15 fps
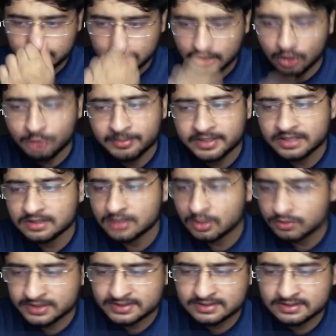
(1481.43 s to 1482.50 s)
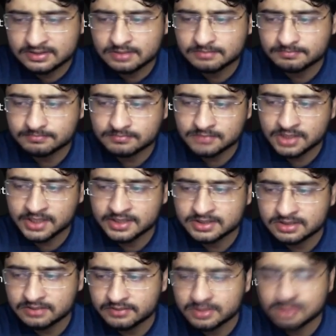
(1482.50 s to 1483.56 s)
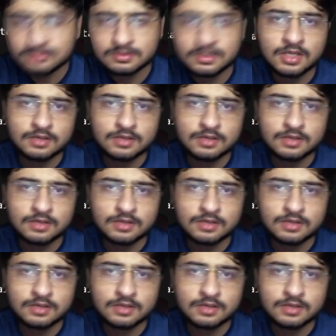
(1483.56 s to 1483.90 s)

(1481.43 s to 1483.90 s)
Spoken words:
How many? Now this is the condition where